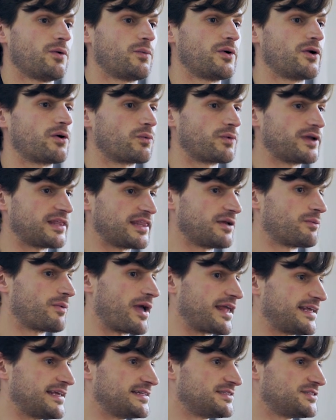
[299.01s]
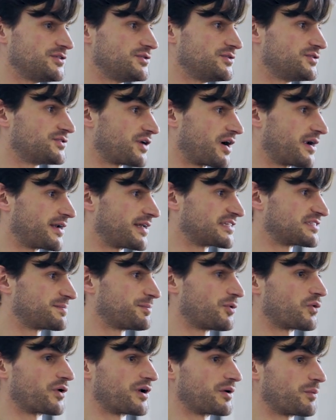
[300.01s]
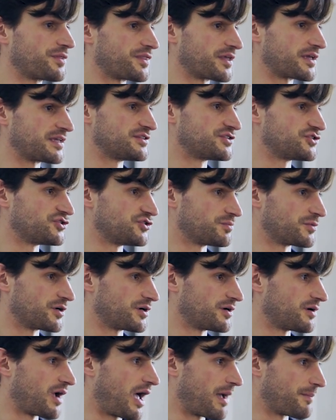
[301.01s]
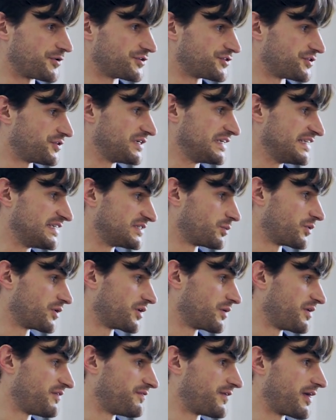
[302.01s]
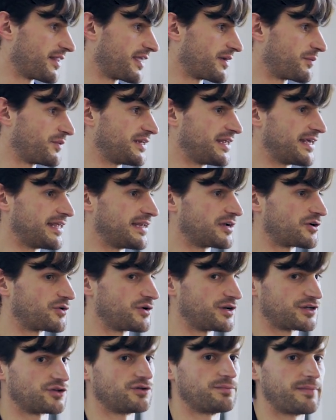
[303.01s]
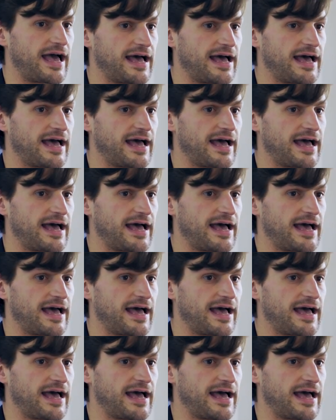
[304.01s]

we were really ready to start exploring what the consumer opportunities were. We felt like we'd hit a critical